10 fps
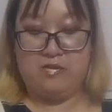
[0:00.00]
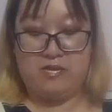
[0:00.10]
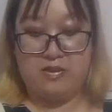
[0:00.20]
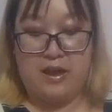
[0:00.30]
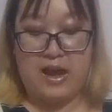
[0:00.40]

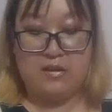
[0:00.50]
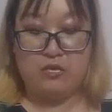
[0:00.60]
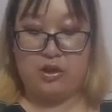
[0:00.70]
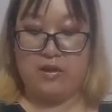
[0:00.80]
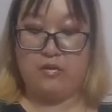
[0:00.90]
lying
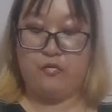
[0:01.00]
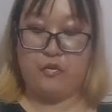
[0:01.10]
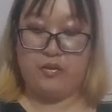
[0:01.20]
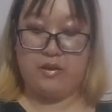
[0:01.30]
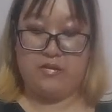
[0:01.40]
together for
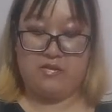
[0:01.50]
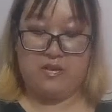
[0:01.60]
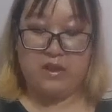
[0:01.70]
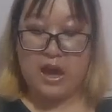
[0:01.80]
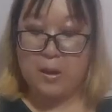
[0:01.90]
their sun
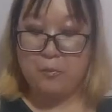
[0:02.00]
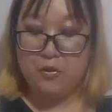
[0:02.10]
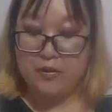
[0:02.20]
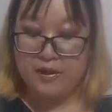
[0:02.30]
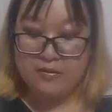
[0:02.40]
care
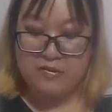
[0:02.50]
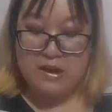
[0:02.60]
product.